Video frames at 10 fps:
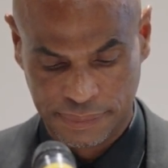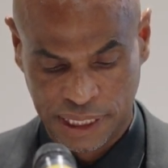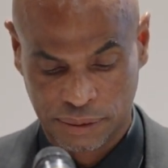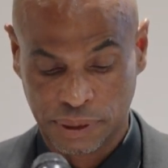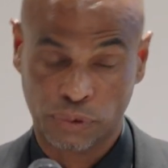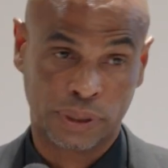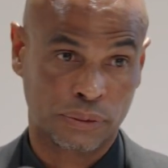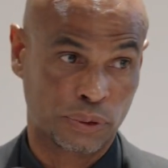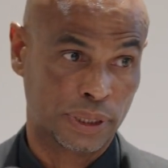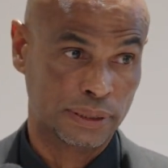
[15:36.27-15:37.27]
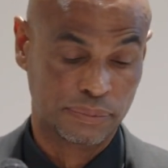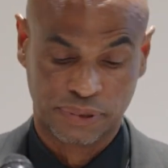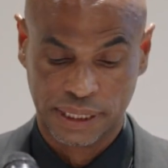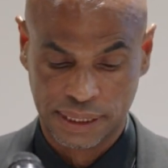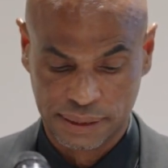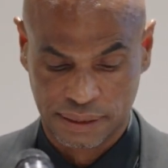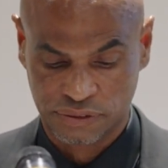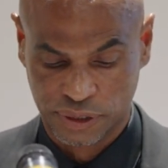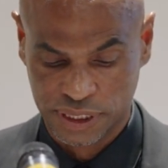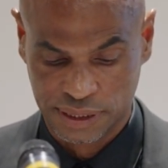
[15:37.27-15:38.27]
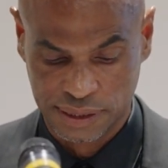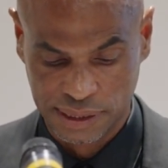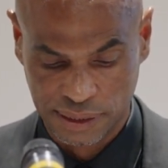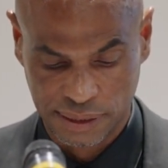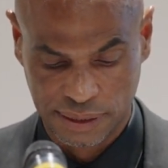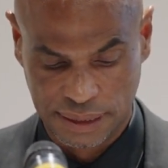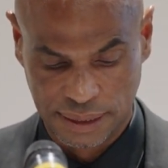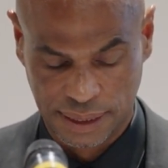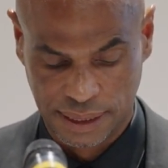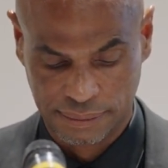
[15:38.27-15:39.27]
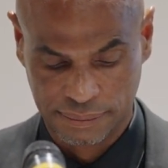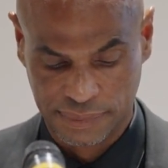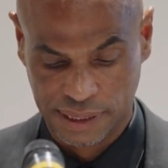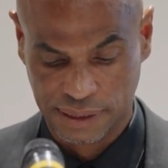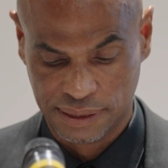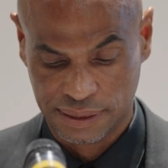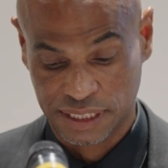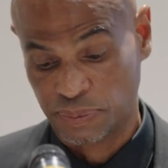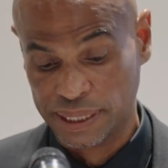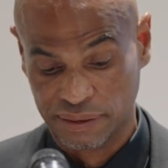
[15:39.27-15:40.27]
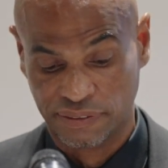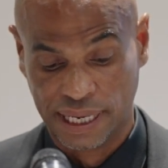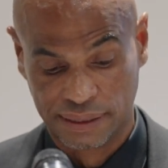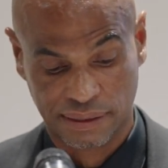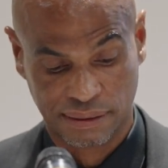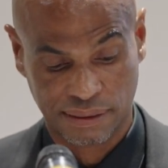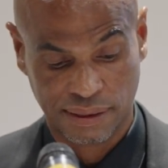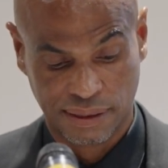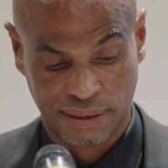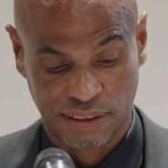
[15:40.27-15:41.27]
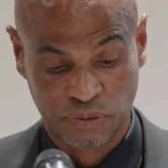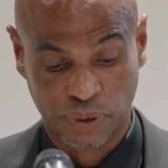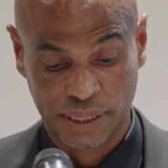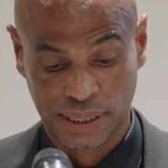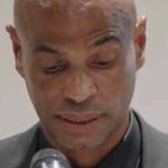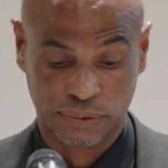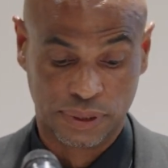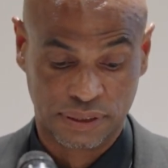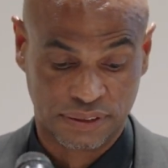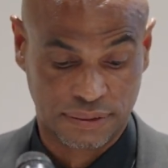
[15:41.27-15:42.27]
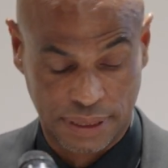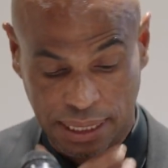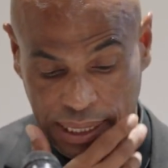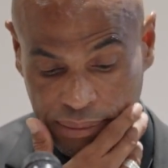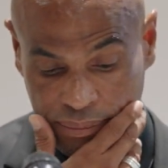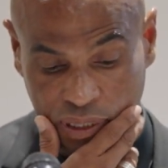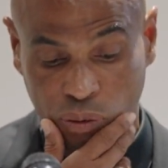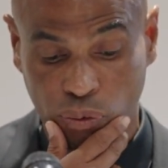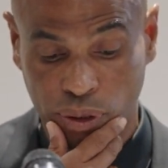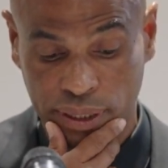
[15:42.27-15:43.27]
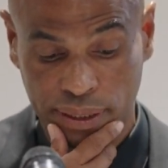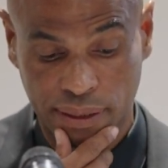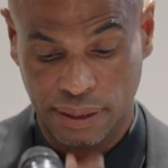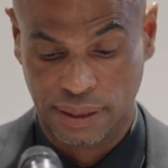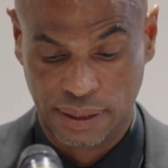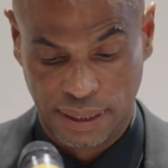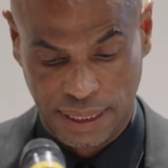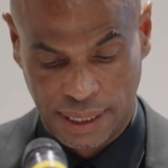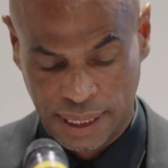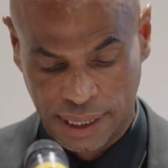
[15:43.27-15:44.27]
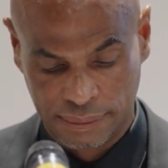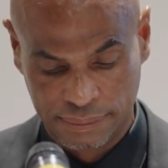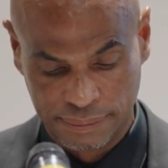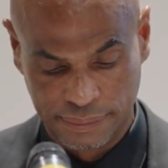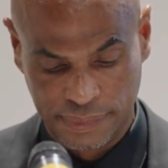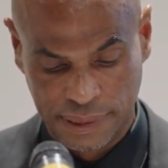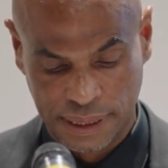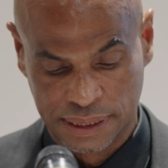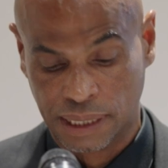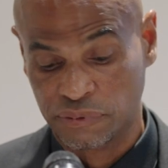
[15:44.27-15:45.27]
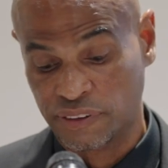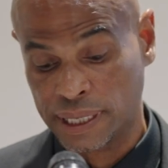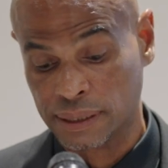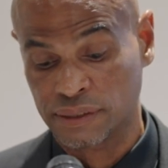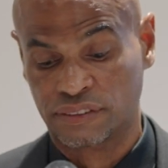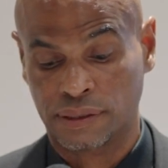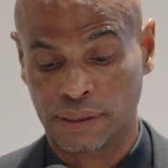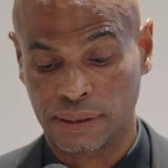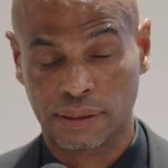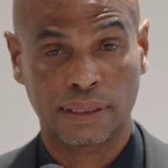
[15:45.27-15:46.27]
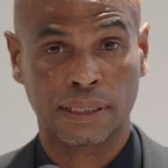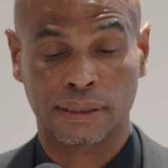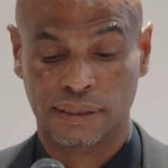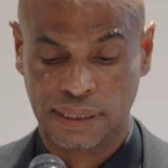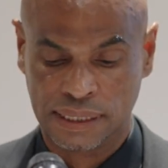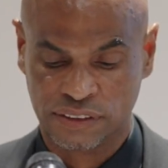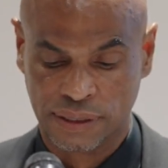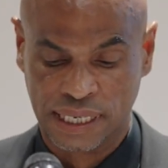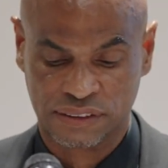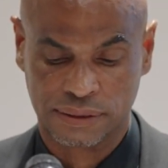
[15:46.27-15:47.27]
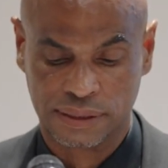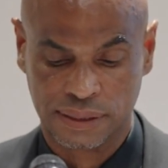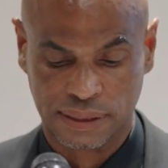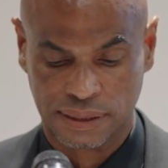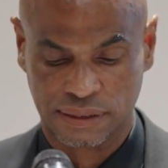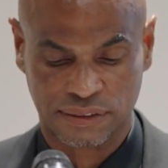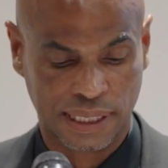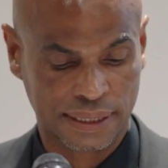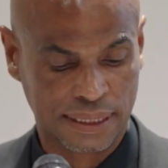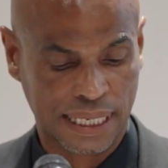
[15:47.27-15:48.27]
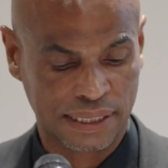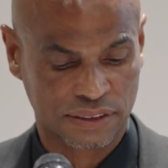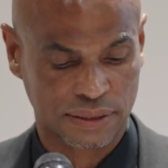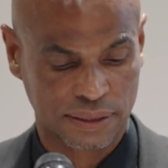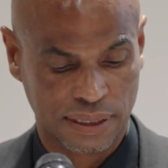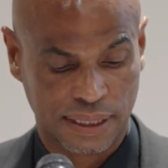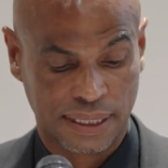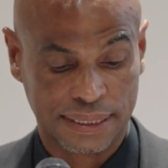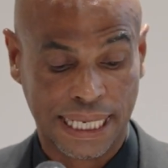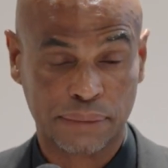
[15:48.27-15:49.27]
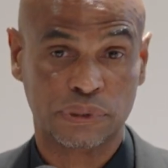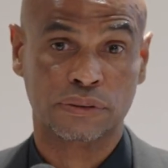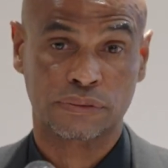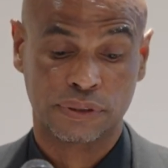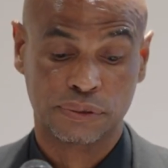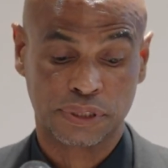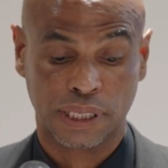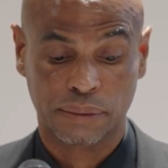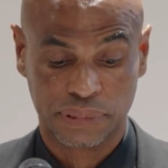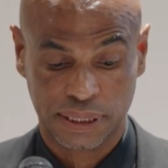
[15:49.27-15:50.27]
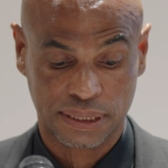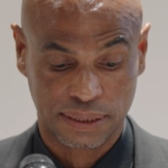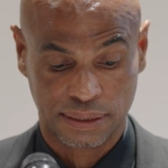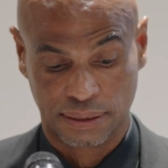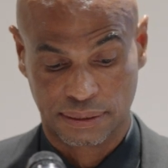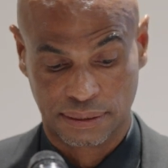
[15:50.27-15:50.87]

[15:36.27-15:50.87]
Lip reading: we weren't awarded the project, unfortunately, despite the fact that this project was awarded a top finalist in the international design class adaptive reuse competition.